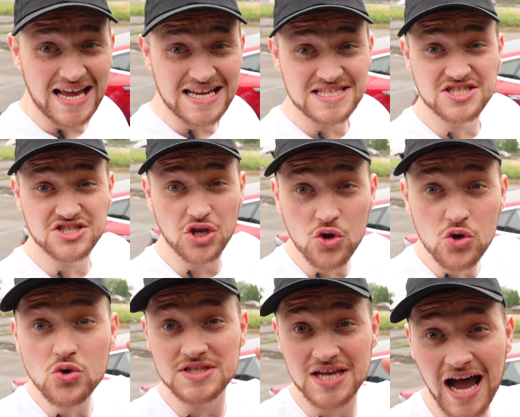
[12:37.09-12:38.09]
is
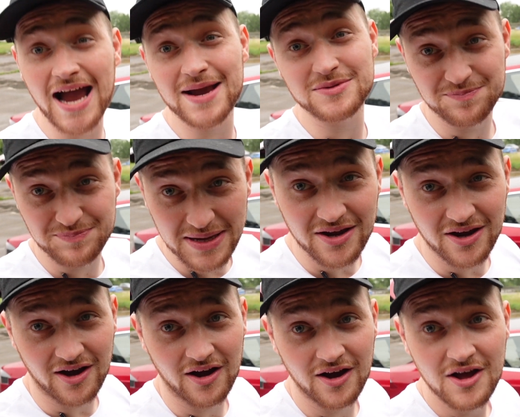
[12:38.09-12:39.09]
2 times
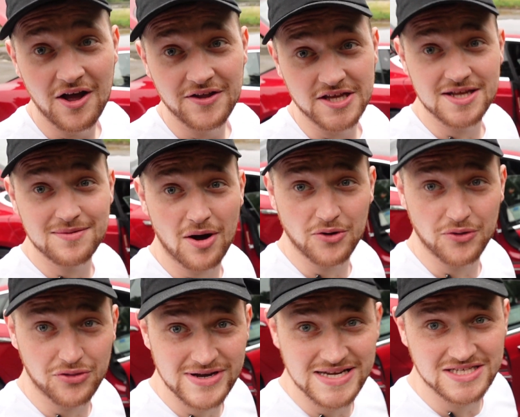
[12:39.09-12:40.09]
bigger than the Model
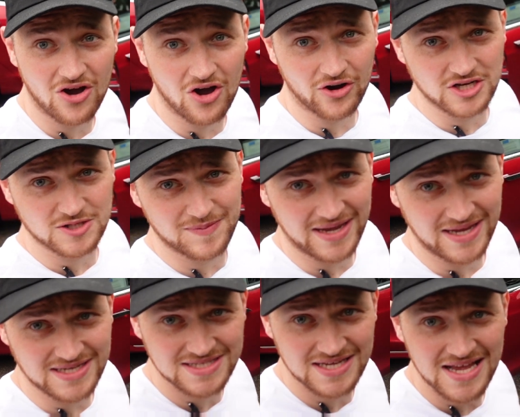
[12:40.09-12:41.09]
3's cargo
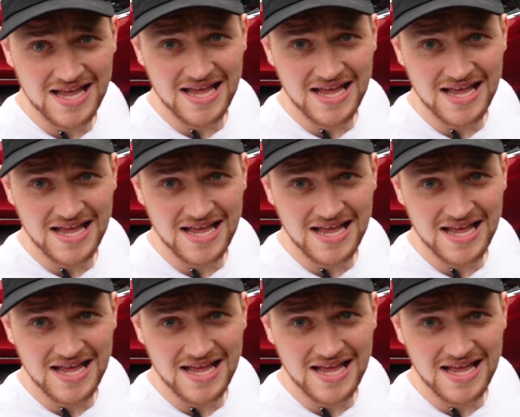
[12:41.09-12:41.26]
space.